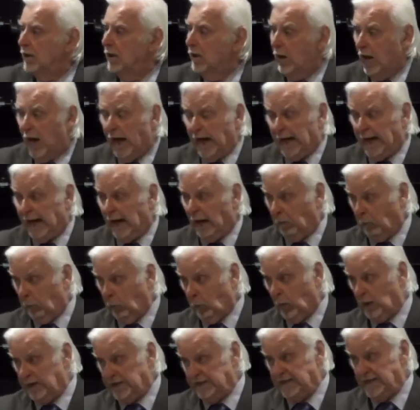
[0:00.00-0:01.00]
I never
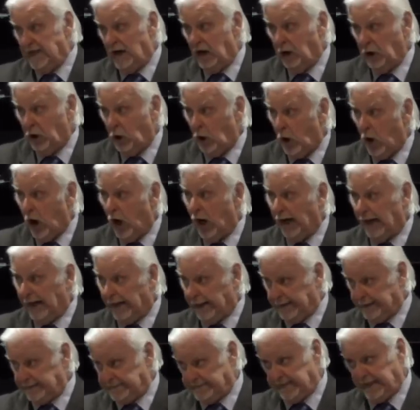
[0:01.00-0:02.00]
was an alcoholic
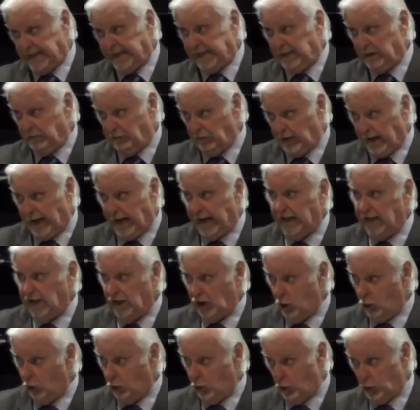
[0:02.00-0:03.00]
because I never had to
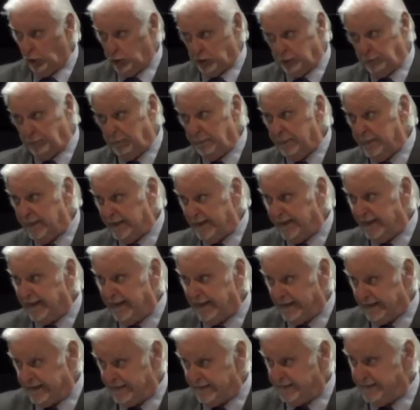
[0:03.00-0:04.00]
go to those
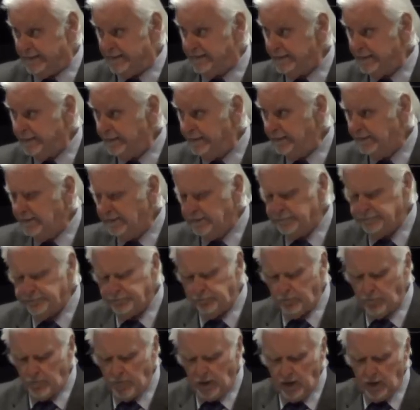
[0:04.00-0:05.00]
meetings.
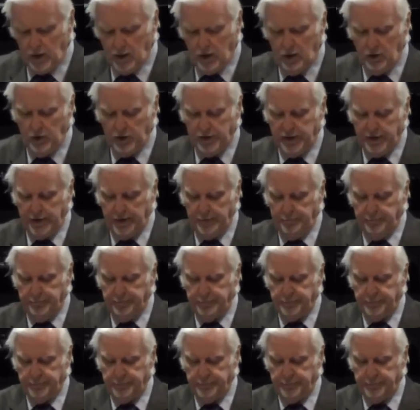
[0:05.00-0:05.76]
okay.